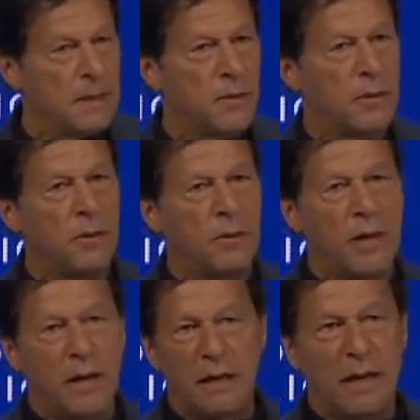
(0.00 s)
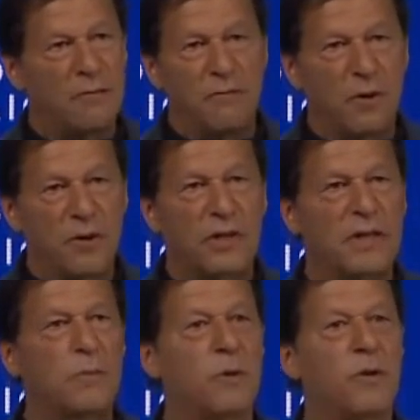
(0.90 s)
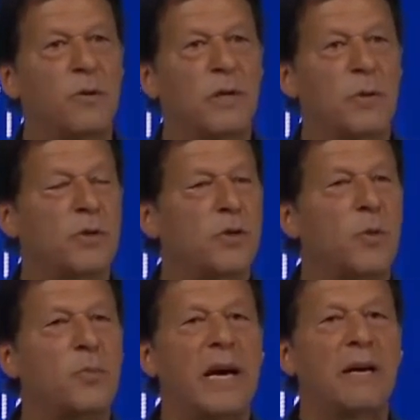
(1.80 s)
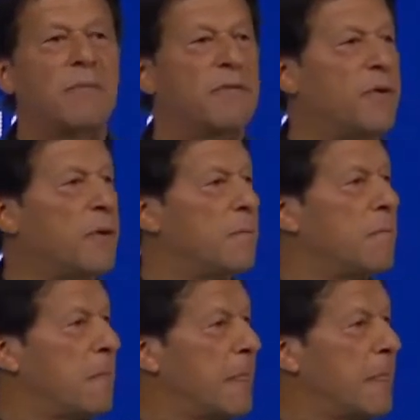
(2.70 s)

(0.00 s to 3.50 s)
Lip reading: So unfortunately, there was no plan before,